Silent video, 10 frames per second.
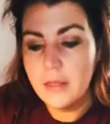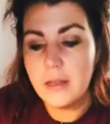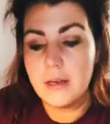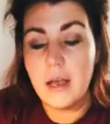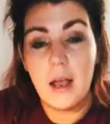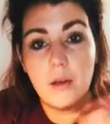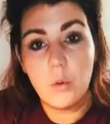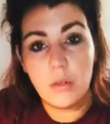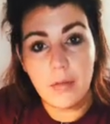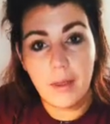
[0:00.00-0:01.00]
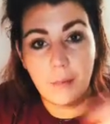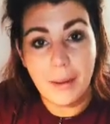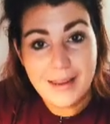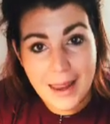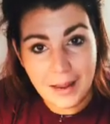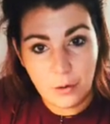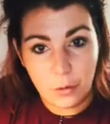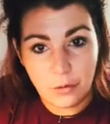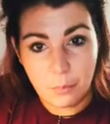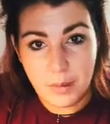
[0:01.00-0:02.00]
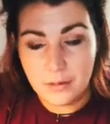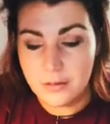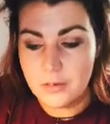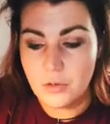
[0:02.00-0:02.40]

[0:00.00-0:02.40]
that it had with like my Necron bases,